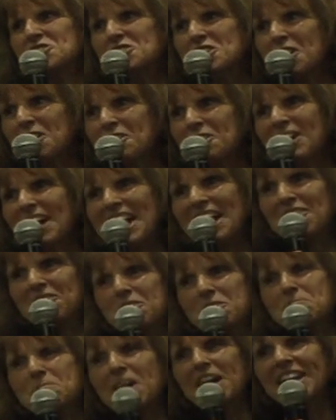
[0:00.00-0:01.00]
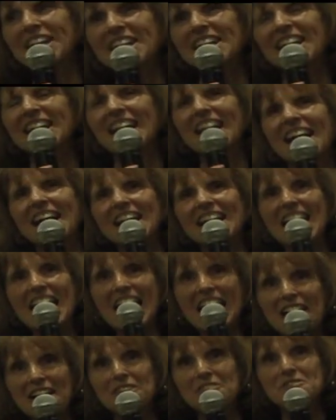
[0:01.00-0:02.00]
So, everybody, I
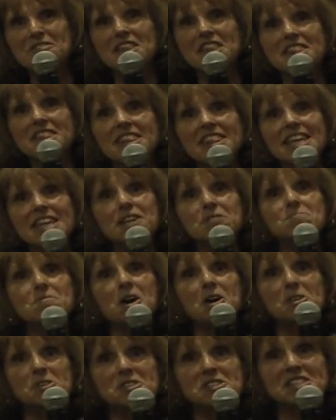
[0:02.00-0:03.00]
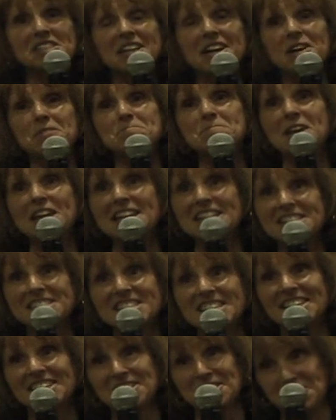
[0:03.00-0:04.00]
have the most
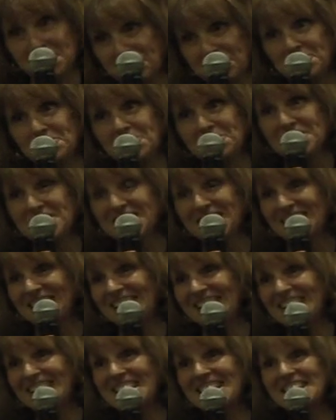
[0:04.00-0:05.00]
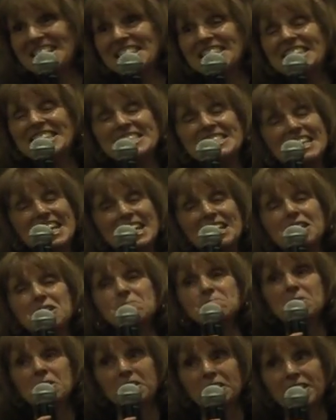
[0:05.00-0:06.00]
amazing news. The
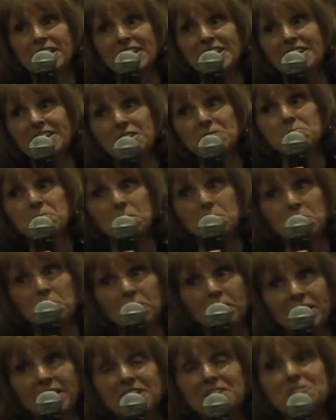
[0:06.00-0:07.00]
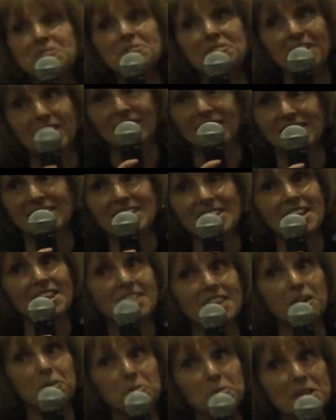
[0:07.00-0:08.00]
Denny Murray Memorial Fund
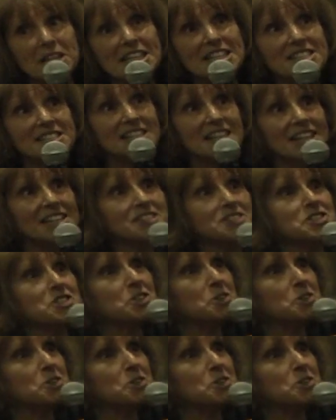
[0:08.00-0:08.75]
that we intend